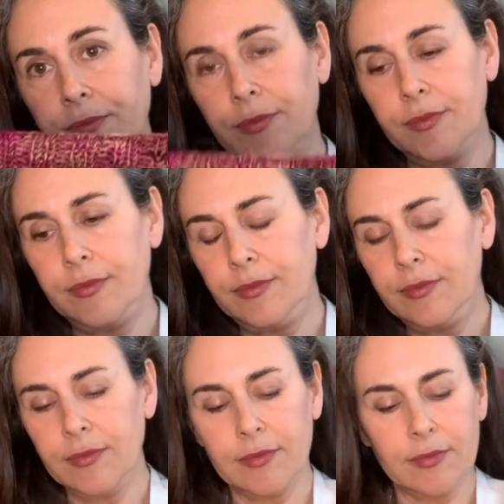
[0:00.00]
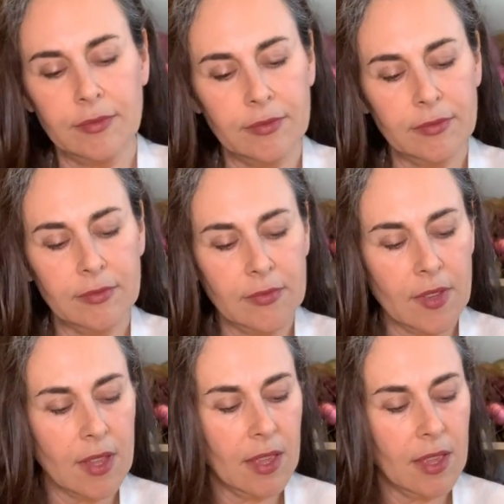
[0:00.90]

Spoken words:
Nobody speaks.